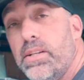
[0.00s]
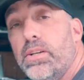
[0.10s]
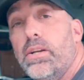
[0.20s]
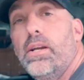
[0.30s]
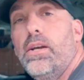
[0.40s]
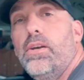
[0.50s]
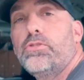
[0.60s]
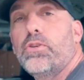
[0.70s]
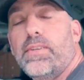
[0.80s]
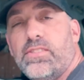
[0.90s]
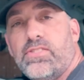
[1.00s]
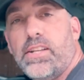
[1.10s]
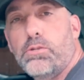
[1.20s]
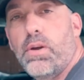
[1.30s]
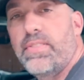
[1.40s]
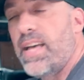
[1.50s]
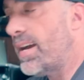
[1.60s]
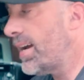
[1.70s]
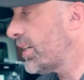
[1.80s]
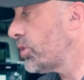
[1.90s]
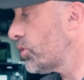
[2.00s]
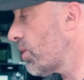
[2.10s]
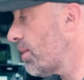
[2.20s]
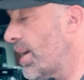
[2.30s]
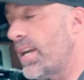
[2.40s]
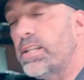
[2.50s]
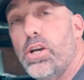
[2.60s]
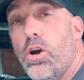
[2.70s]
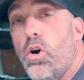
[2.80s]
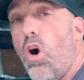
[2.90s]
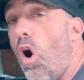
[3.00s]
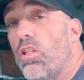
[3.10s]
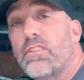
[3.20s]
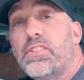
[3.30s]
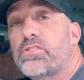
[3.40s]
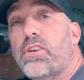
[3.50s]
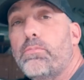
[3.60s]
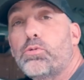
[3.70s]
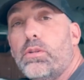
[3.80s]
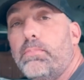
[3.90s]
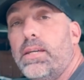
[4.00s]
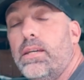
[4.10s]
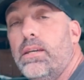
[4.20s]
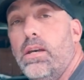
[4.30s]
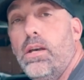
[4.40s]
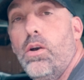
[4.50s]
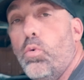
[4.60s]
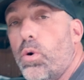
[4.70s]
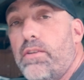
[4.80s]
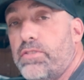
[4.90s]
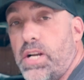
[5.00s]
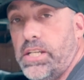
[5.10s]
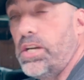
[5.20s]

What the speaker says: here. So if I decide to run that, I can just grab that and go. All of this comes with me wherever I